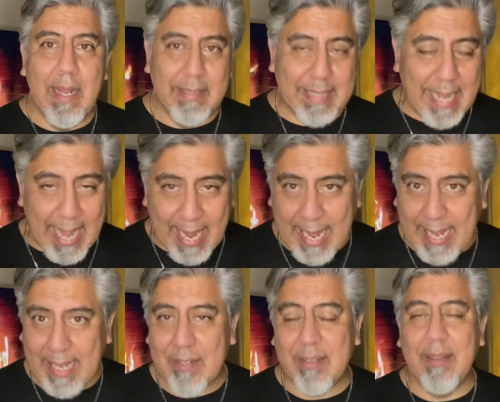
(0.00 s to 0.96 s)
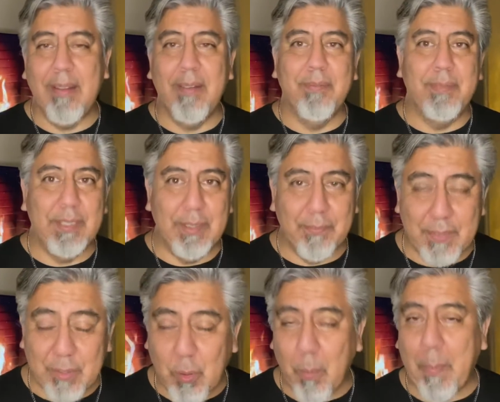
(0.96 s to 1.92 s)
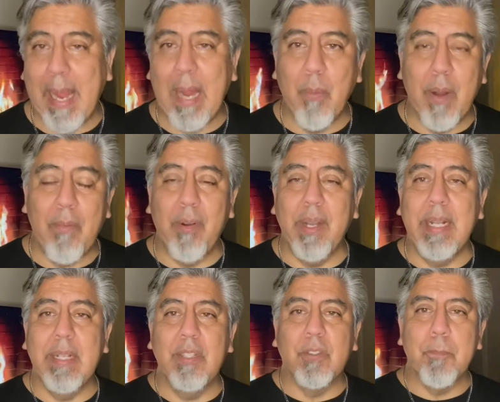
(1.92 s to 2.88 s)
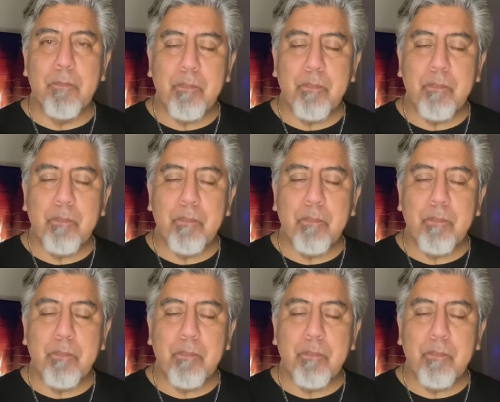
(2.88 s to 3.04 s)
headaches, physical pain, whatever it is.